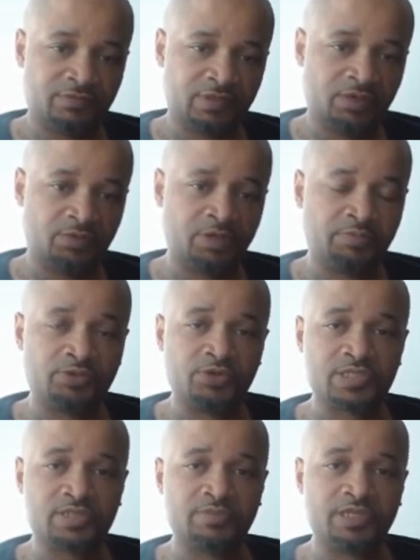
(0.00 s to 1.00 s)
I want the
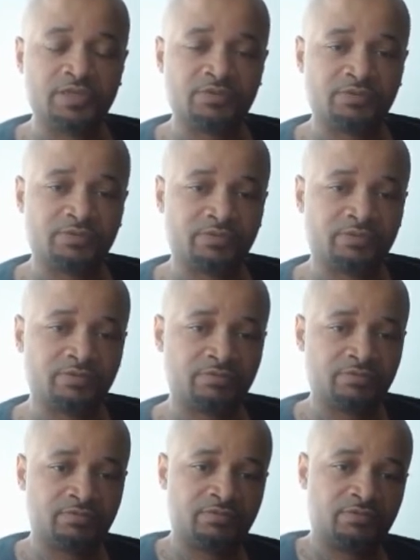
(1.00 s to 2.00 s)
Bulls to be the
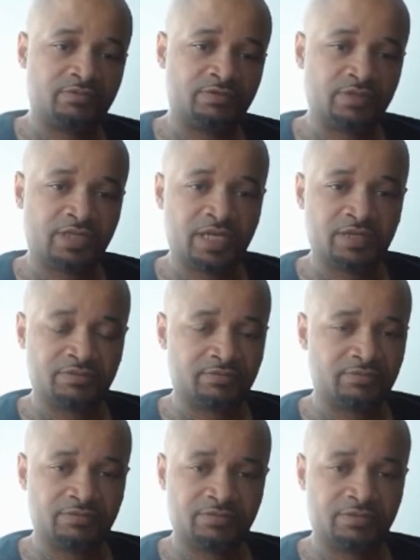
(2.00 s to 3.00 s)
yeah, like
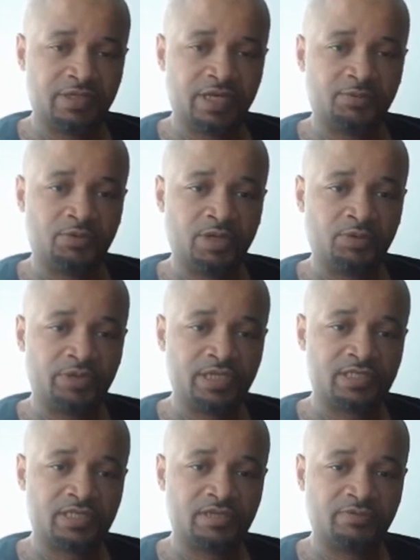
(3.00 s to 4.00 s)
number one
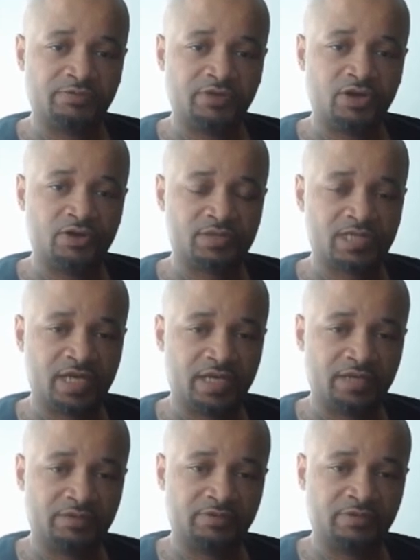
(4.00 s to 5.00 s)
winning team of all
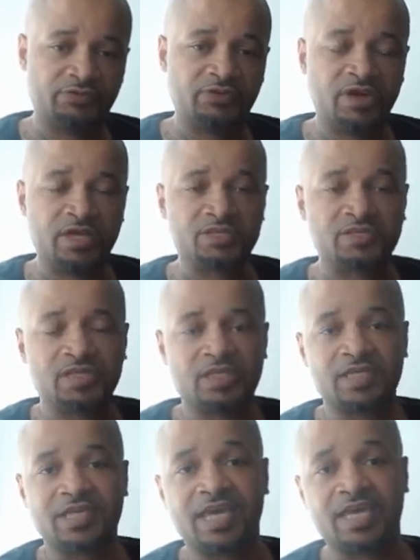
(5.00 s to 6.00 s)
time, mm-hmm. far as
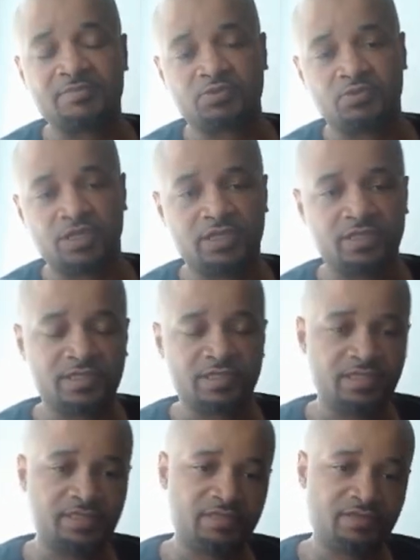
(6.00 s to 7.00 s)
uh, games won in the
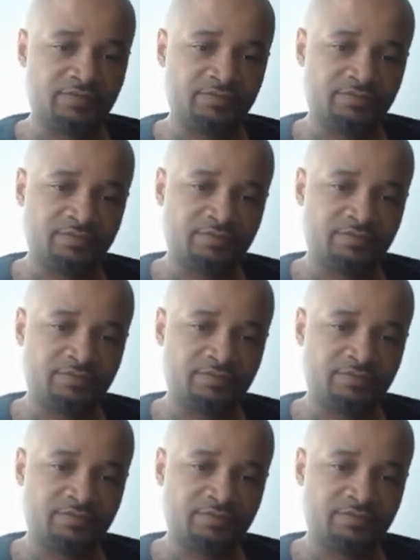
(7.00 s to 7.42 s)
yeah, season.